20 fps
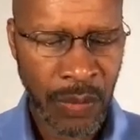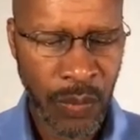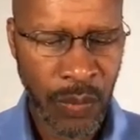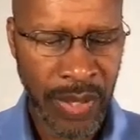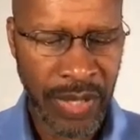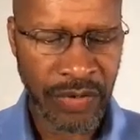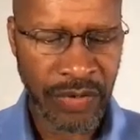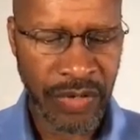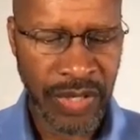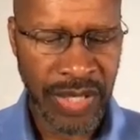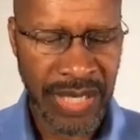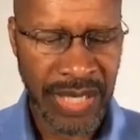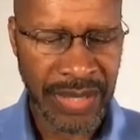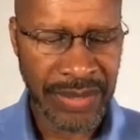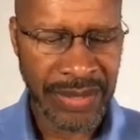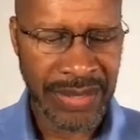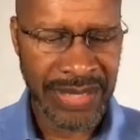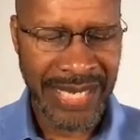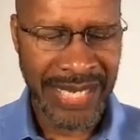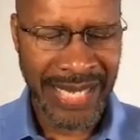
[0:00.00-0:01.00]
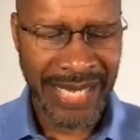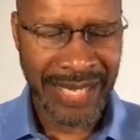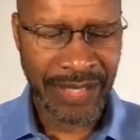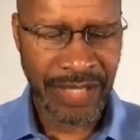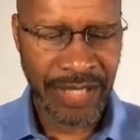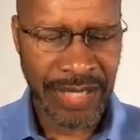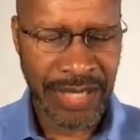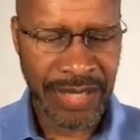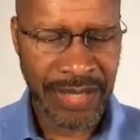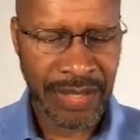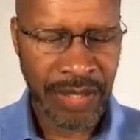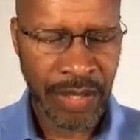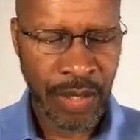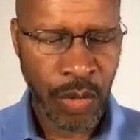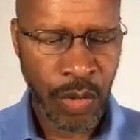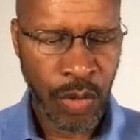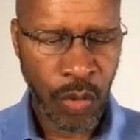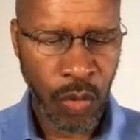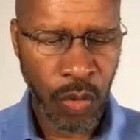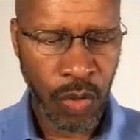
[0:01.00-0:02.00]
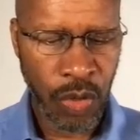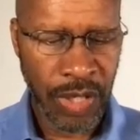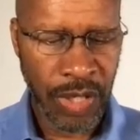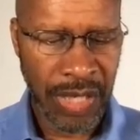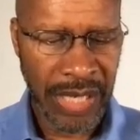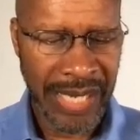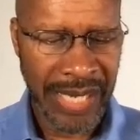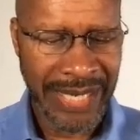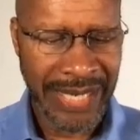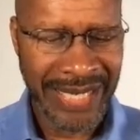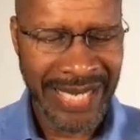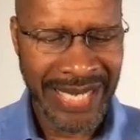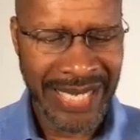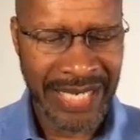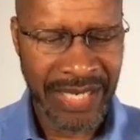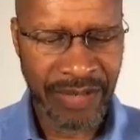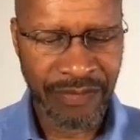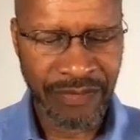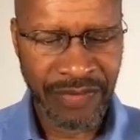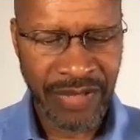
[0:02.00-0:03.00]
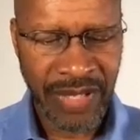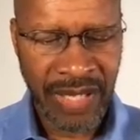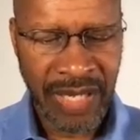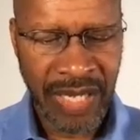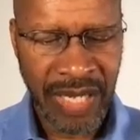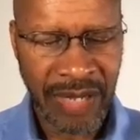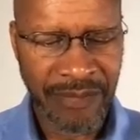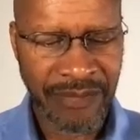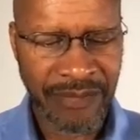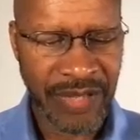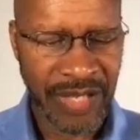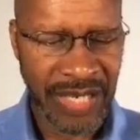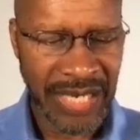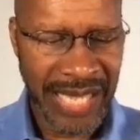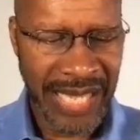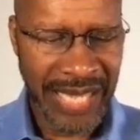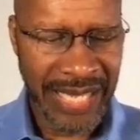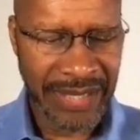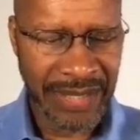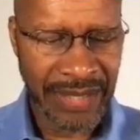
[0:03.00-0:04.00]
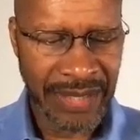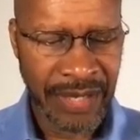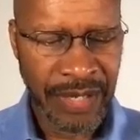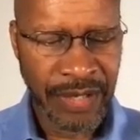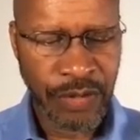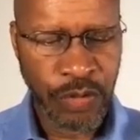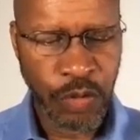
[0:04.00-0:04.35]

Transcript: whether he is an alien or a native of the land.